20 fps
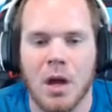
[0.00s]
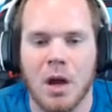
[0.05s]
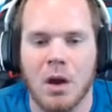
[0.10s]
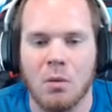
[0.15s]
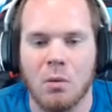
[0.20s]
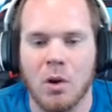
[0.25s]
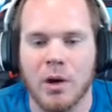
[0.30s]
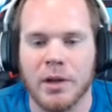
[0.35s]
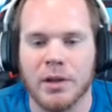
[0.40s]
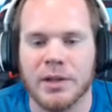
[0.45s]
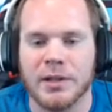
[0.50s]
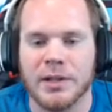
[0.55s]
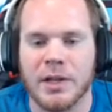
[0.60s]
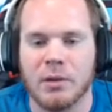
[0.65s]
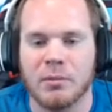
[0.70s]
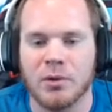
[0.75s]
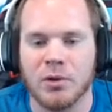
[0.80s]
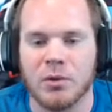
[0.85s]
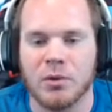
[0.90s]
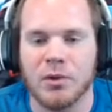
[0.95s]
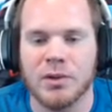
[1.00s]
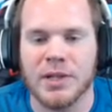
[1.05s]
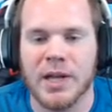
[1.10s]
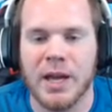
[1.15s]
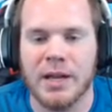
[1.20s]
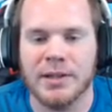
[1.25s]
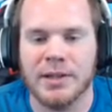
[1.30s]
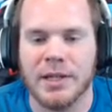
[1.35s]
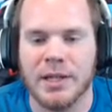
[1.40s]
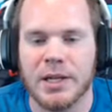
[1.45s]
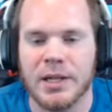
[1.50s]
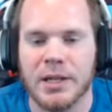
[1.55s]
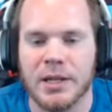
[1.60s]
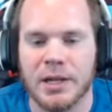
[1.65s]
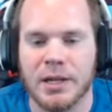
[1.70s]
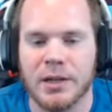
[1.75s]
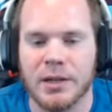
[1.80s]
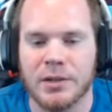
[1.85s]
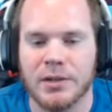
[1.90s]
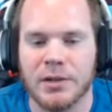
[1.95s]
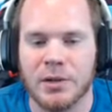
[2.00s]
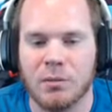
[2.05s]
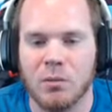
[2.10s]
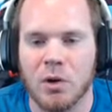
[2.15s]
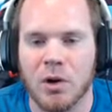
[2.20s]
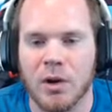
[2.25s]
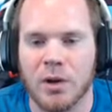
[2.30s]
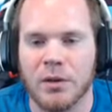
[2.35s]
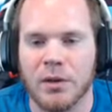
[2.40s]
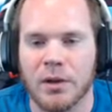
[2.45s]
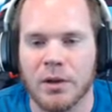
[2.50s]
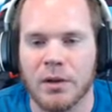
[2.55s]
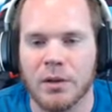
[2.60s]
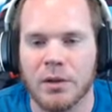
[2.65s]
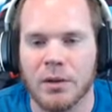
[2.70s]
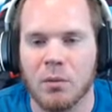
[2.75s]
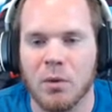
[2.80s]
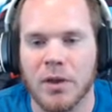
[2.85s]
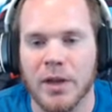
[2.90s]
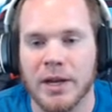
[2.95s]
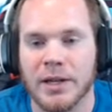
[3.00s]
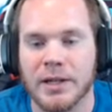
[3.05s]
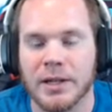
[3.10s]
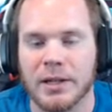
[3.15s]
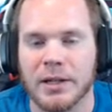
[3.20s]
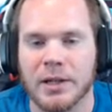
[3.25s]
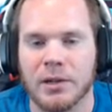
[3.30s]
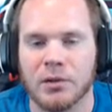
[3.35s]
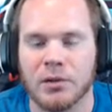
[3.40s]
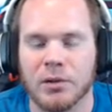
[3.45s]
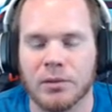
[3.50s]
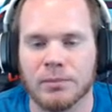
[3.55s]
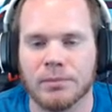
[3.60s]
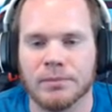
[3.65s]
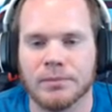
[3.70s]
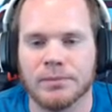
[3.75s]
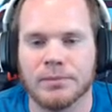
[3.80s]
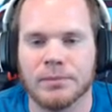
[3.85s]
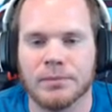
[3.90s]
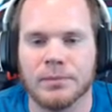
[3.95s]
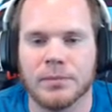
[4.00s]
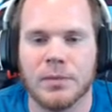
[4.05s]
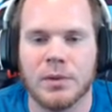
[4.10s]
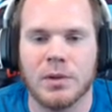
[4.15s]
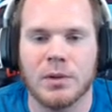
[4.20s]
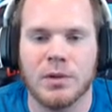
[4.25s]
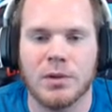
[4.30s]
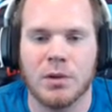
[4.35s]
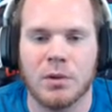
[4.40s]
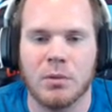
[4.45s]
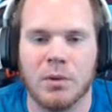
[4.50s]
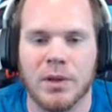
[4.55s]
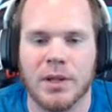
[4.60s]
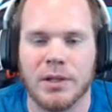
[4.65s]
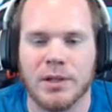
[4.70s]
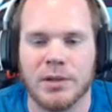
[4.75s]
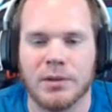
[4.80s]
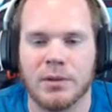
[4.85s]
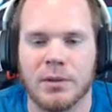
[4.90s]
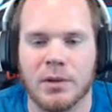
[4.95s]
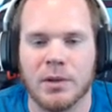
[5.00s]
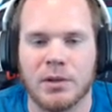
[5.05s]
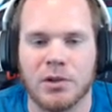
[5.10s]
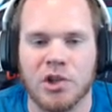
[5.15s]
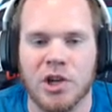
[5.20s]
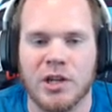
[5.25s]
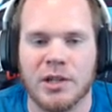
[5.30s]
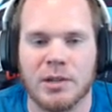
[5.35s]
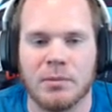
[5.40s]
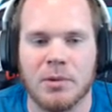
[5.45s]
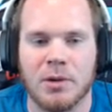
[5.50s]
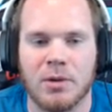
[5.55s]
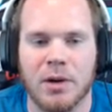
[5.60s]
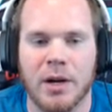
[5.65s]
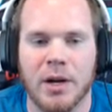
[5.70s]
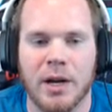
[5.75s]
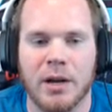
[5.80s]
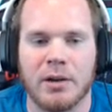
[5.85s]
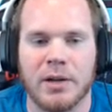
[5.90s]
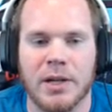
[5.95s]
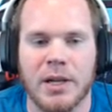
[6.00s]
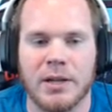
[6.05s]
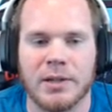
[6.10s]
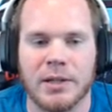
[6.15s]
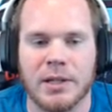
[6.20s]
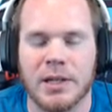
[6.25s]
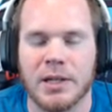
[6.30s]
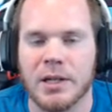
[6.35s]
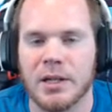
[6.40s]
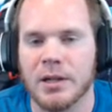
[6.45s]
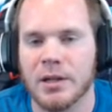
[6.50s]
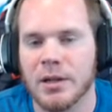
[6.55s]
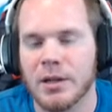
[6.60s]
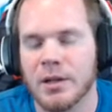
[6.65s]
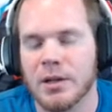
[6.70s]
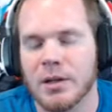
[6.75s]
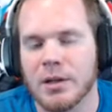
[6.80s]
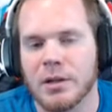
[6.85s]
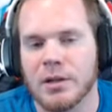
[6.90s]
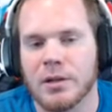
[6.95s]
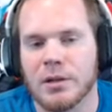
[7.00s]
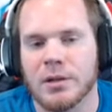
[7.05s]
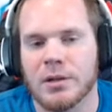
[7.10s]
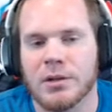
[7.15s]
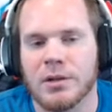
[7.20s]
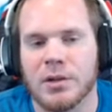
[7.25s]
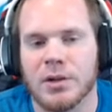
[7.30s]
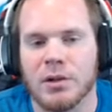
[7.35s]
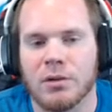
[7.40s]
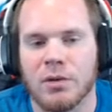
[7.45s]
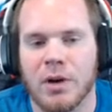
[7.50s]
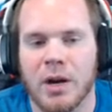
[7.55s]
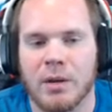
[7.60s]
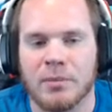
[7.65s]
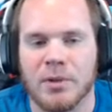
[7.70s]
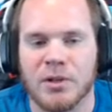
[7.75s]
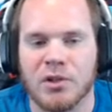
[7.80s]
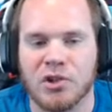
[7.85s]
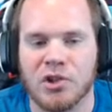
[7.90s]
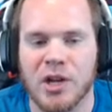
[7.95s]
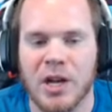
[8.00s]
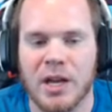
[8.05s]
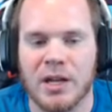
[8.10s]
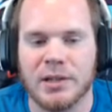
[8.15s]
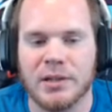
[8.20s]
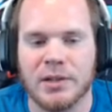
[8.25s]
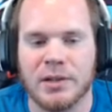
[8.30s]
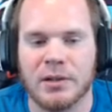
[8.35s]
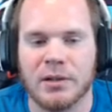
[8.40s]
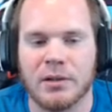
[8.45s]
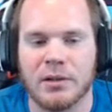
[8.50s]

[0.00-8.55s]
One of these Helmasaurs has a key in it. It's the one on the one that I didn't kill. So the one that's chasing me right now, he has a key. You can grab these chests.